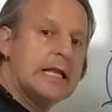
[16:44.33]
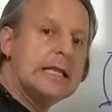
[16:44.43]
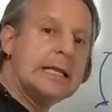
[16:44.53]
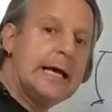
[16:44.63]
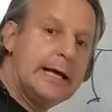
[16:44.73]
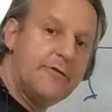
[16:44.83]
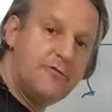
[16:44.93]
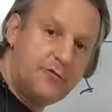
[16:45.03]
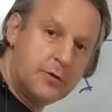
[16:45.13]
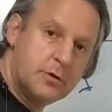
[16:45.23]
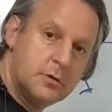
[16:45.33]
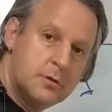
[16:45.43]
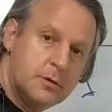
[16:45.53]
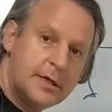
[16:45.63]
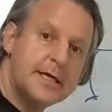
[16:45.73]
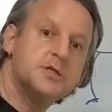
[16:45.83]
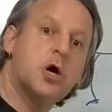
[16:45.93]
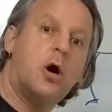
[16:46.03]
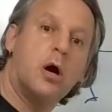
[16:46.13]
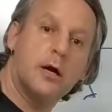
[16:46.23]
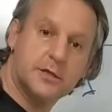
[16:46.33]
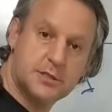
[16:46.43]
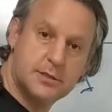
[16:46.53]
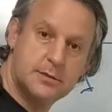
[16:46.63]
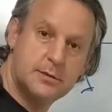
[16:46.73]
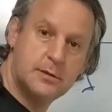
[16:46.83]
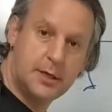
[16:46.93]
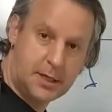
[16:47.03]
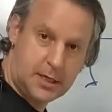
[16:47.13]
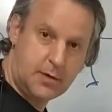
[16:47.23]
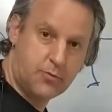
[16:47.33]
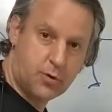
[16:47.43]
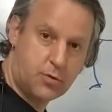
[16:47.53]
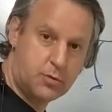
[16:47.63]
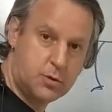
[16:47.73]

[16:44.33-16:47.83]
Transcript: lev, is heart in Hebrew,